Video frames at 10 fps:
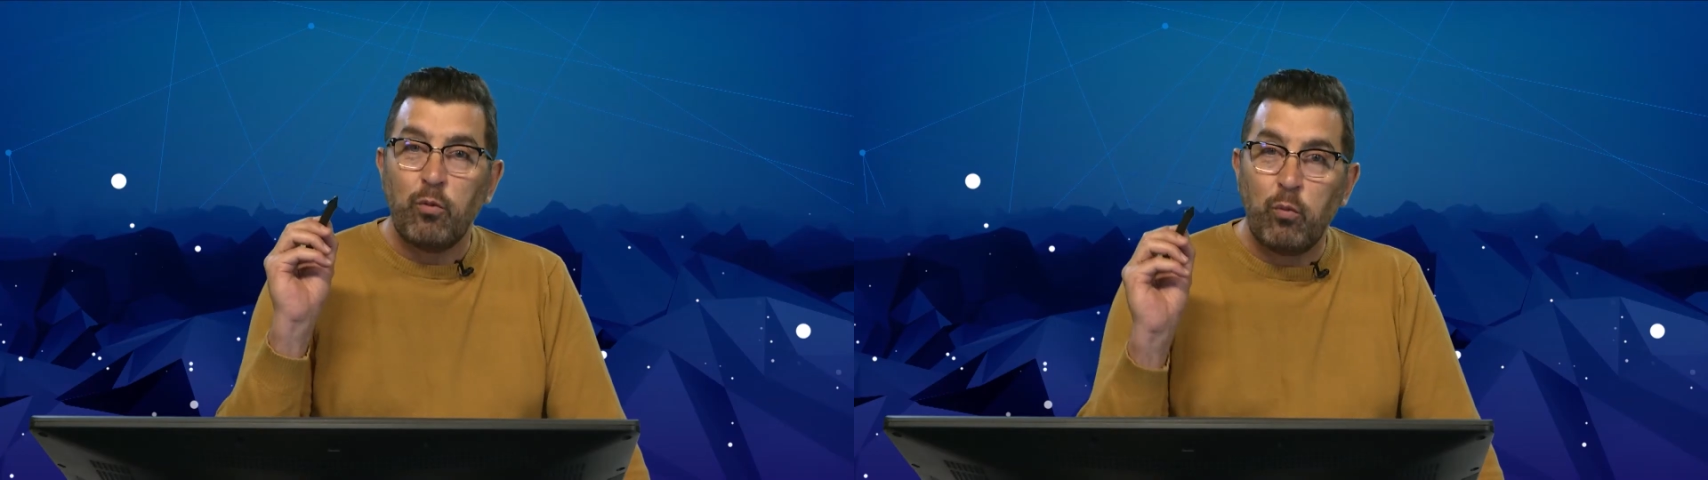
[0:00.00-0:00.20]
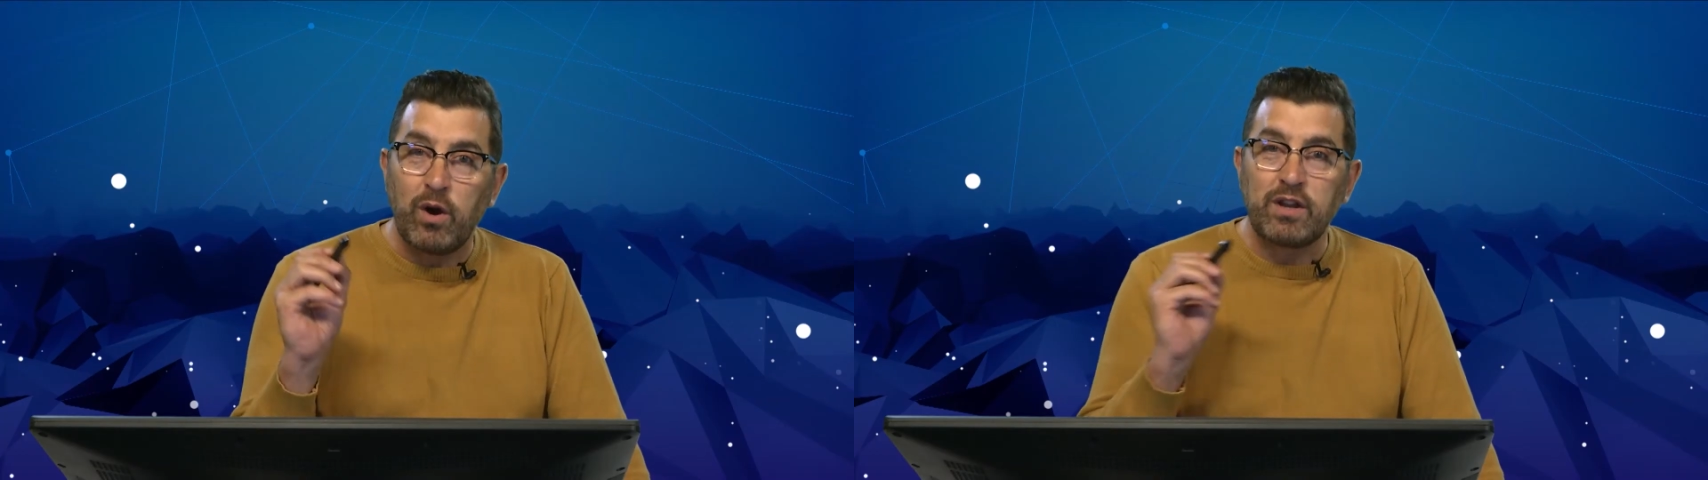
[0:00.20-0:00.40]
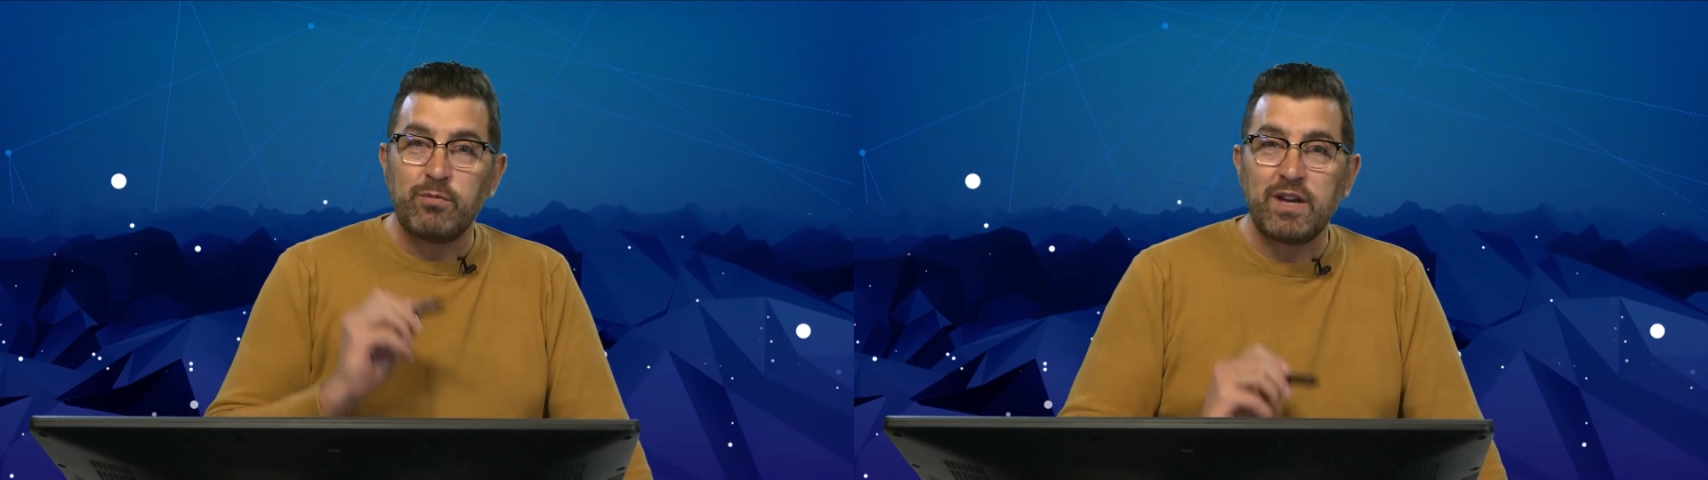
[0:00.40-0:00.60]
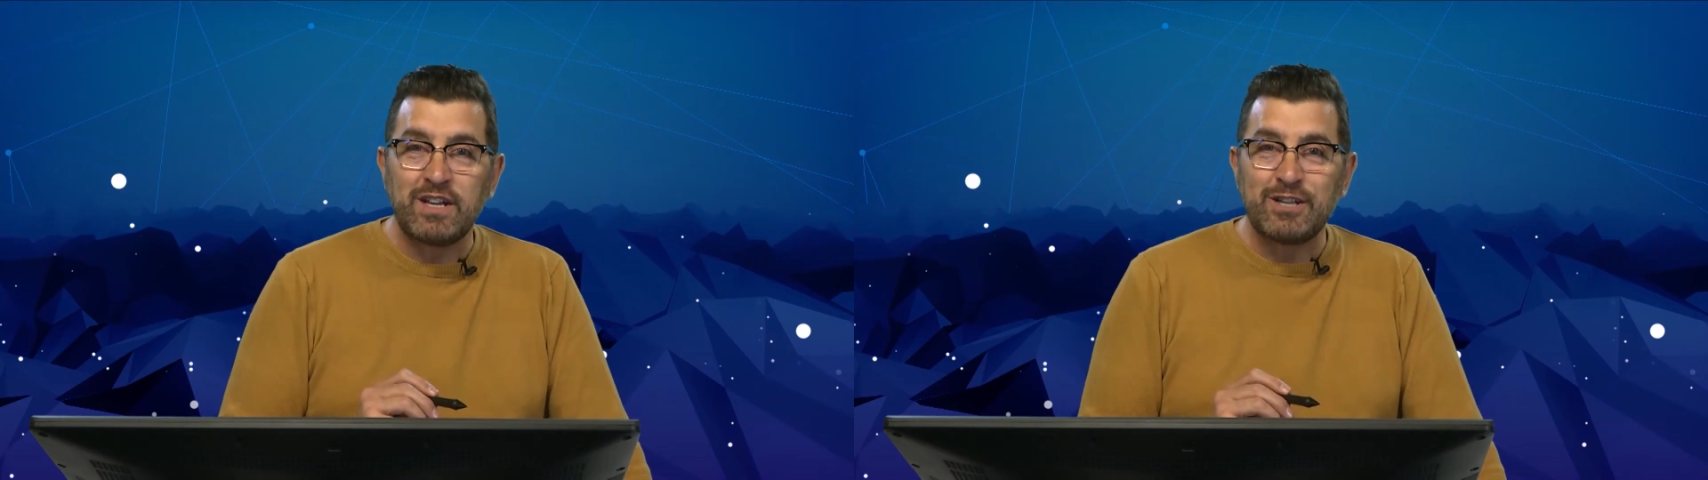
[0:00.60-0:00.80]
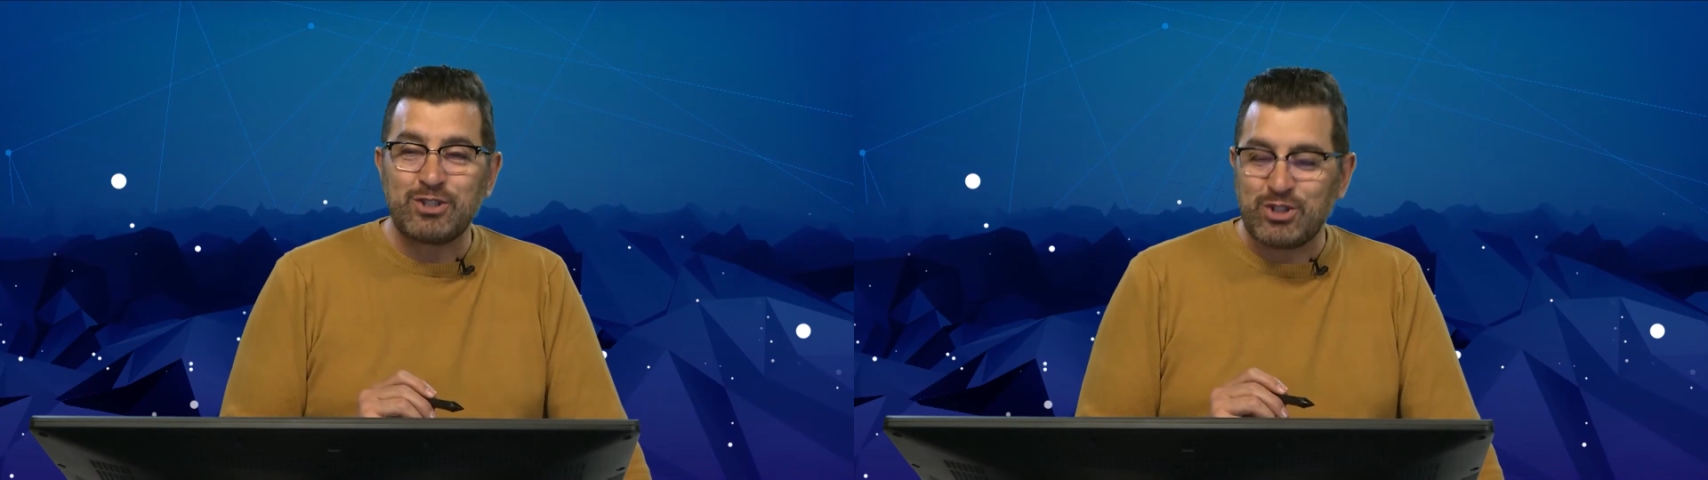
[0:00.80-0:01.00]
what are we
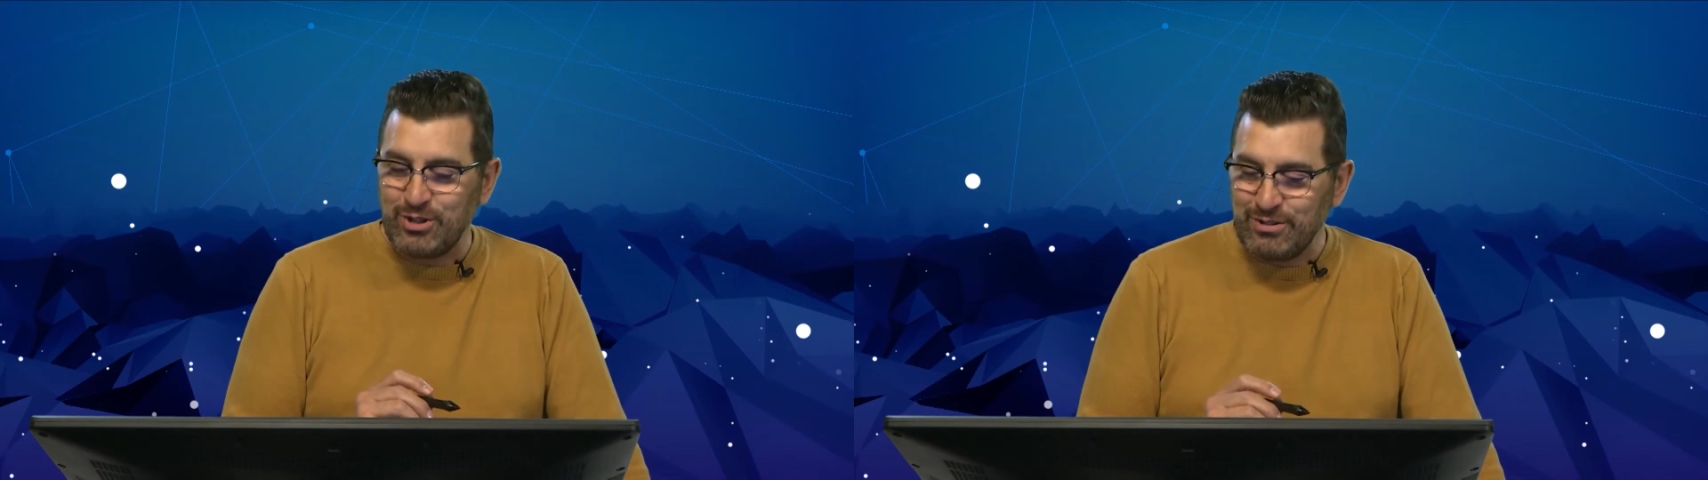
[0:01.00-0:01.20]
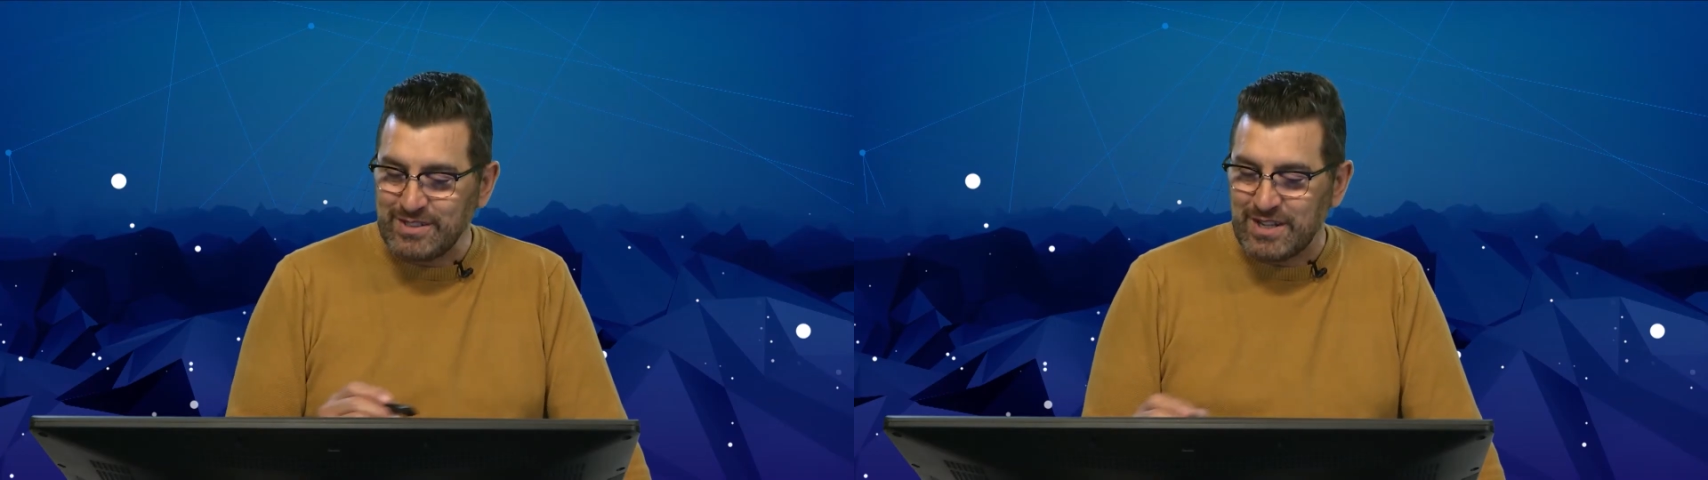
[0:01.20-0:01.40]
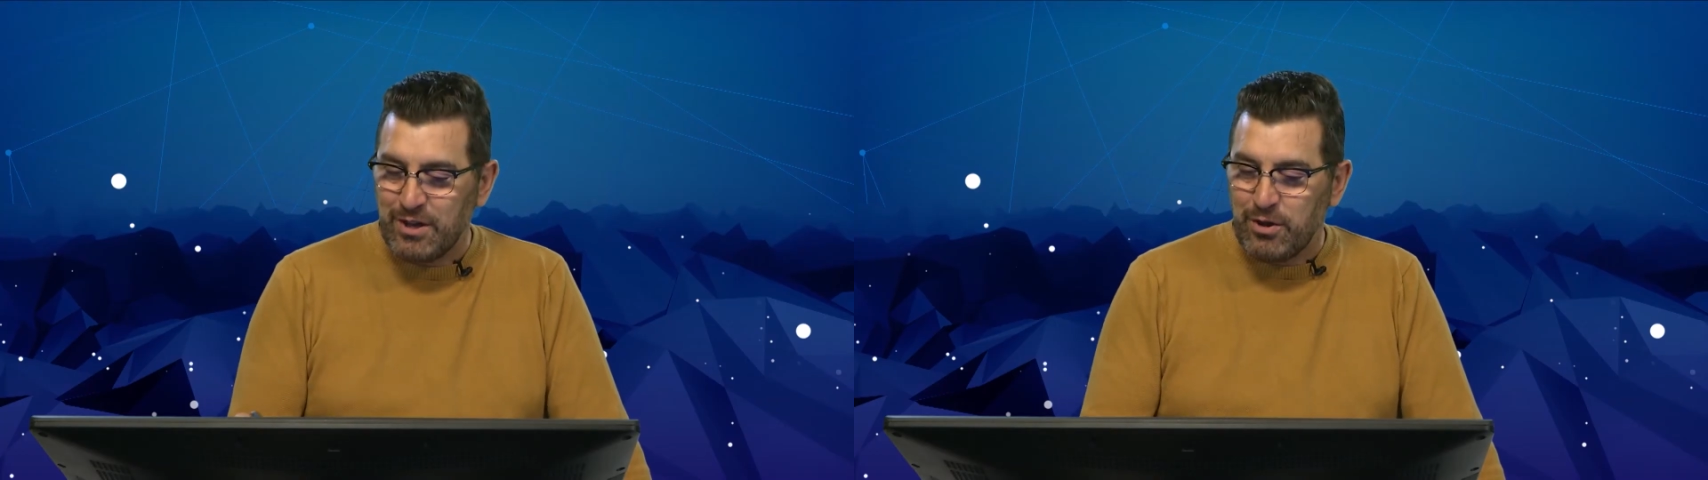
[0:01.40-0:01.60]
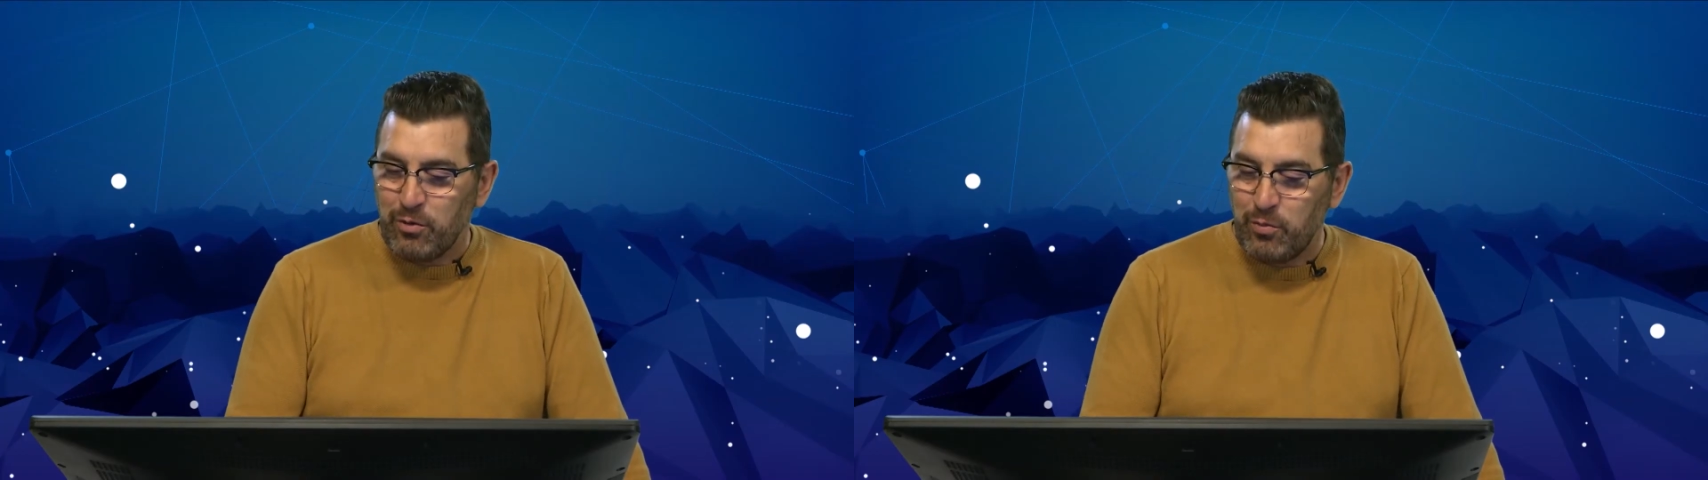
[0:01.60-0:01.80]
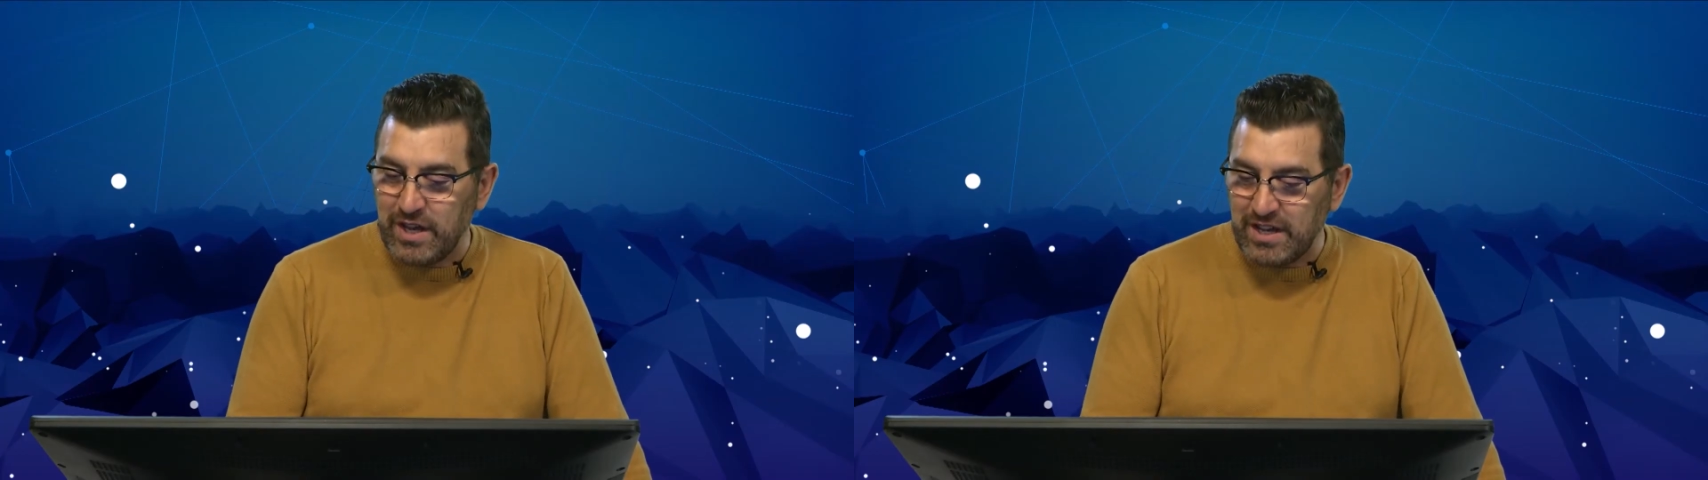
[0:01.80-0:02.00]
going to choose?
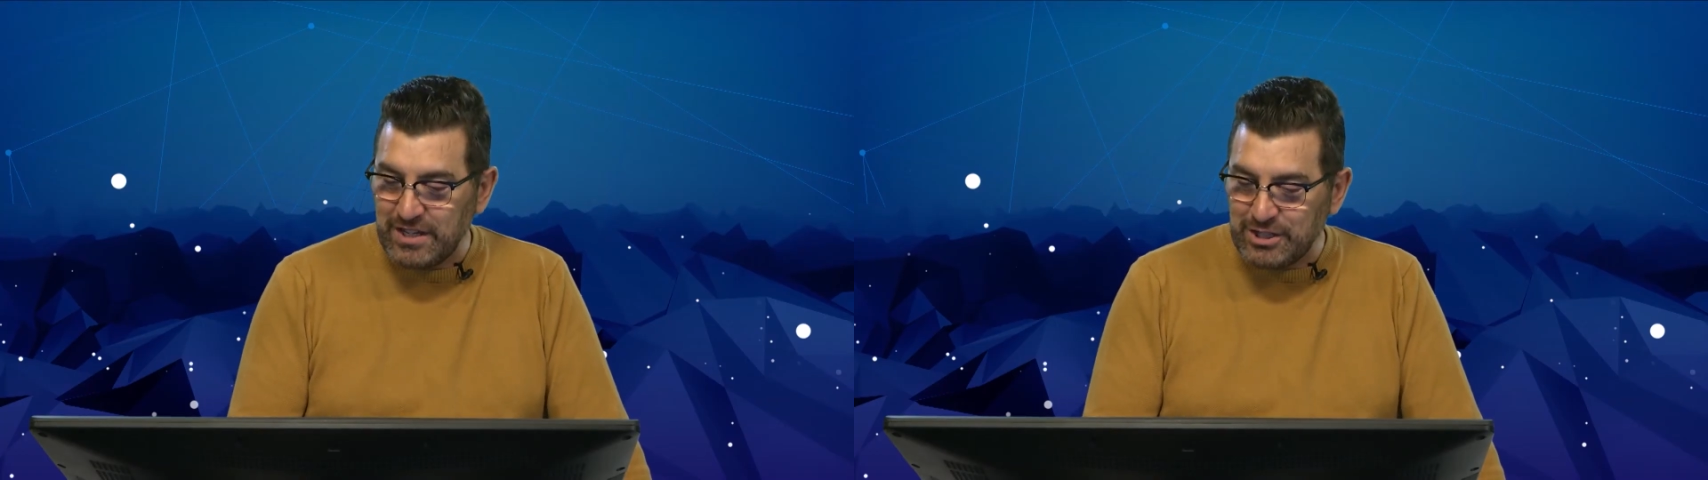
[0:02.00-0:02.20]
We're going to